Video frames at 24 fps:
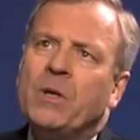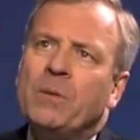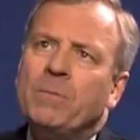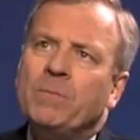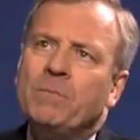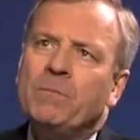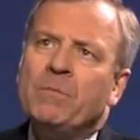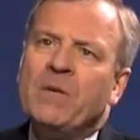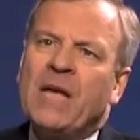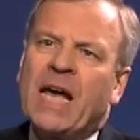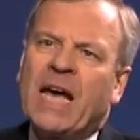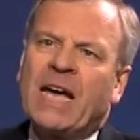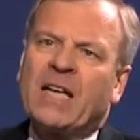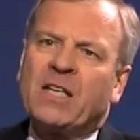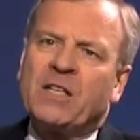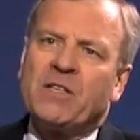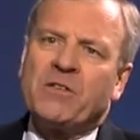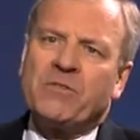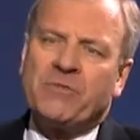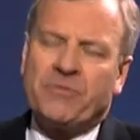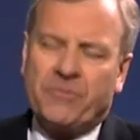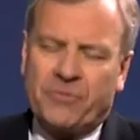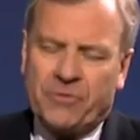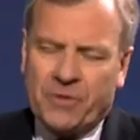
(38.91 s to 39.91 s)

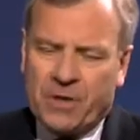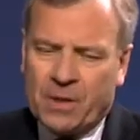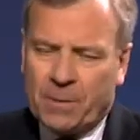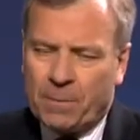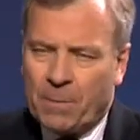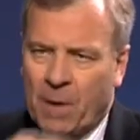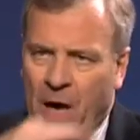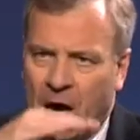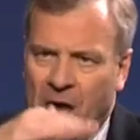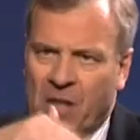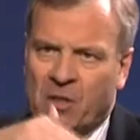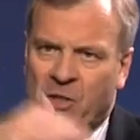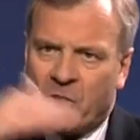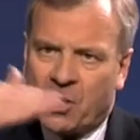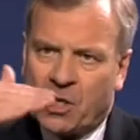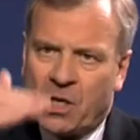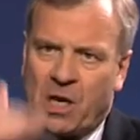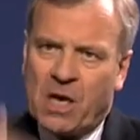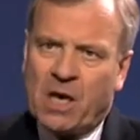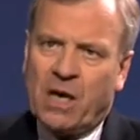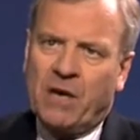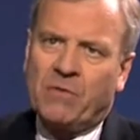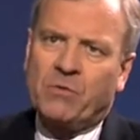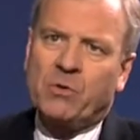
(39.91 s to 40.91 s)
negative answer
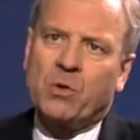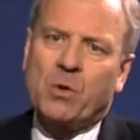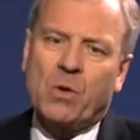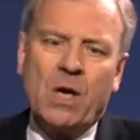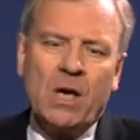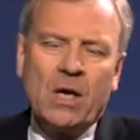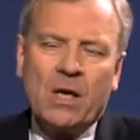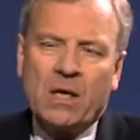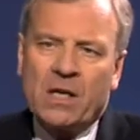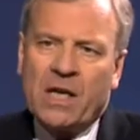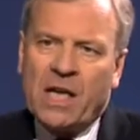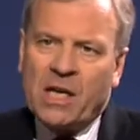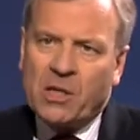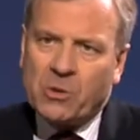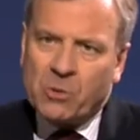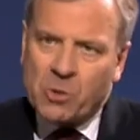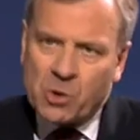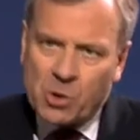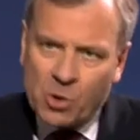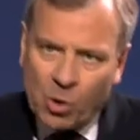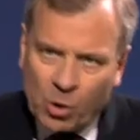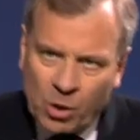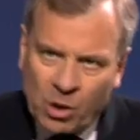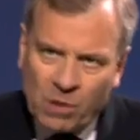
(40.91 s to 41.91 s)
I have to you. NATO is
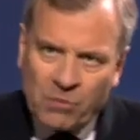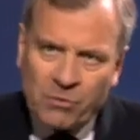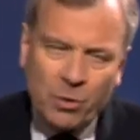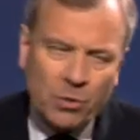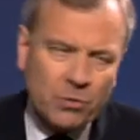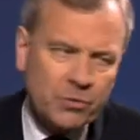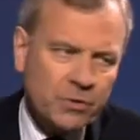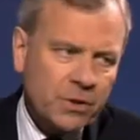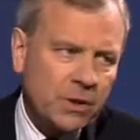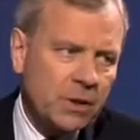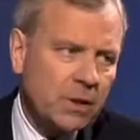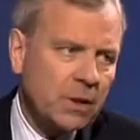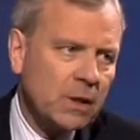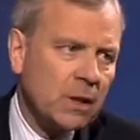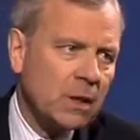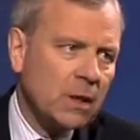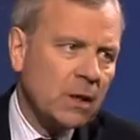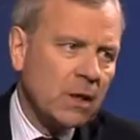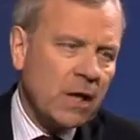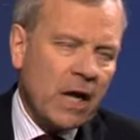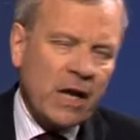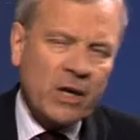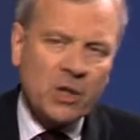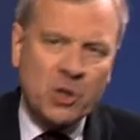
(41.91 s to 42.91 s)
not involved
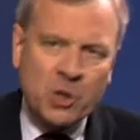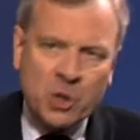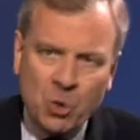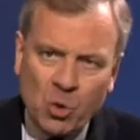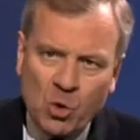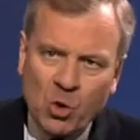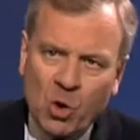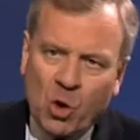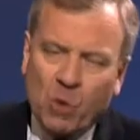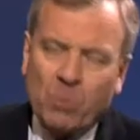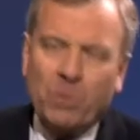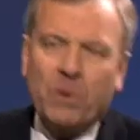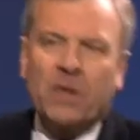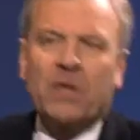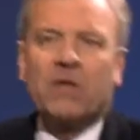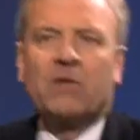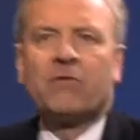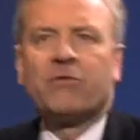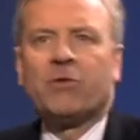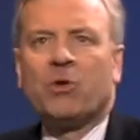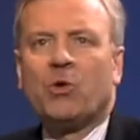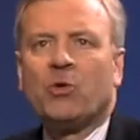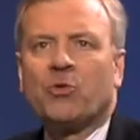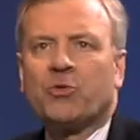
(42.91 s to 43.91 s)
and should not be
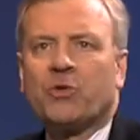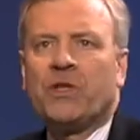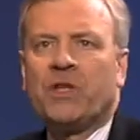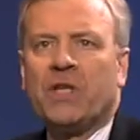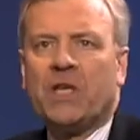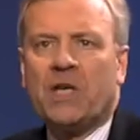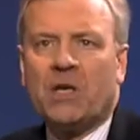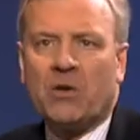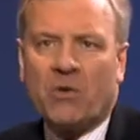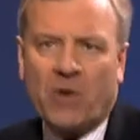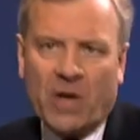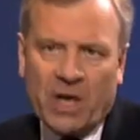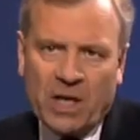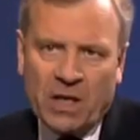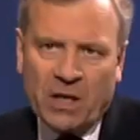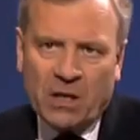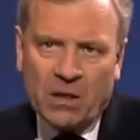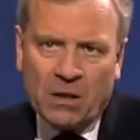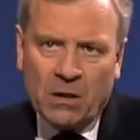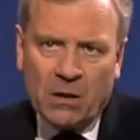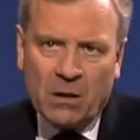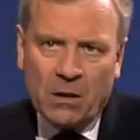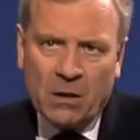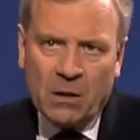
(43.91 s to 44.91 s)
involved in the
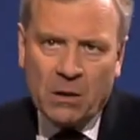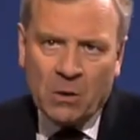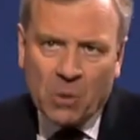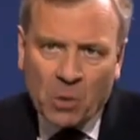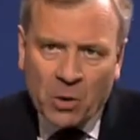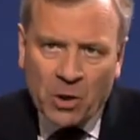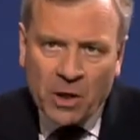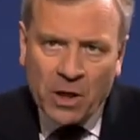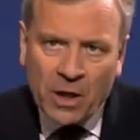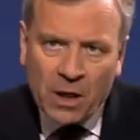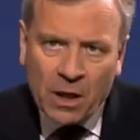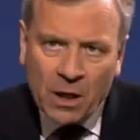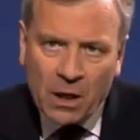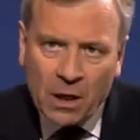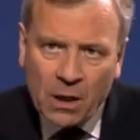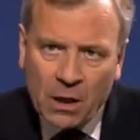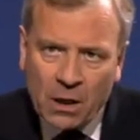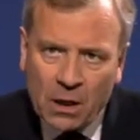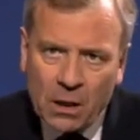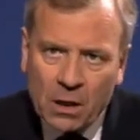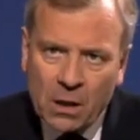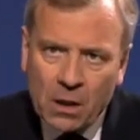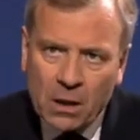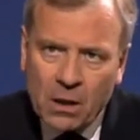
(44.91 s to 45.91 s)
Iranian nuclear
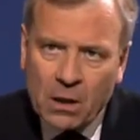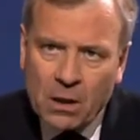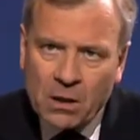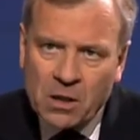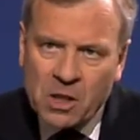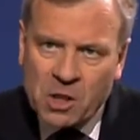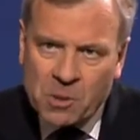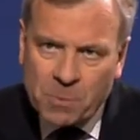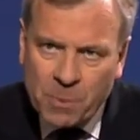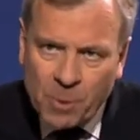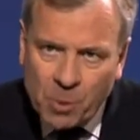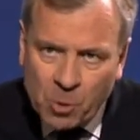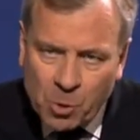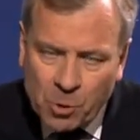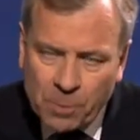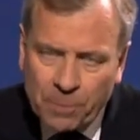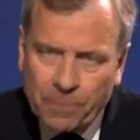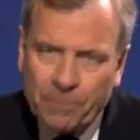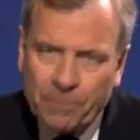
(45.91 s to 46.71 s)
dispute.